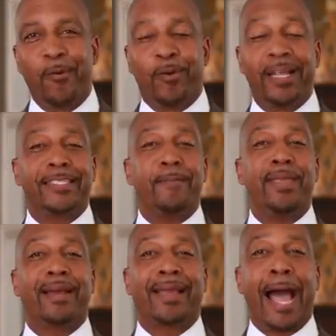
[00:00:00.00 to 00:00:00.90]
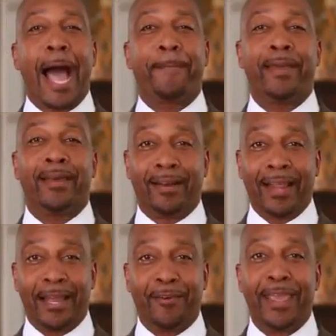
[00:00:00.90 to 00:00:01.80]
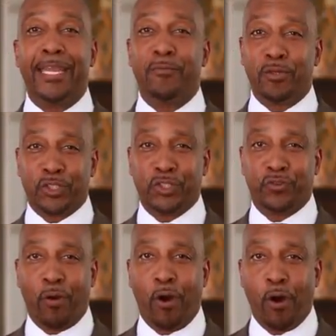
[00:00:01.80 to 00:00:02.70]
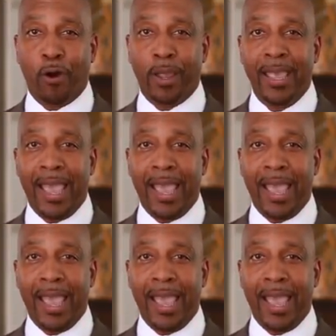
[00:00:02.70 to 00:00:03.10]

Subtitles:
Well, they sent me a copy of the letter, and it was strong.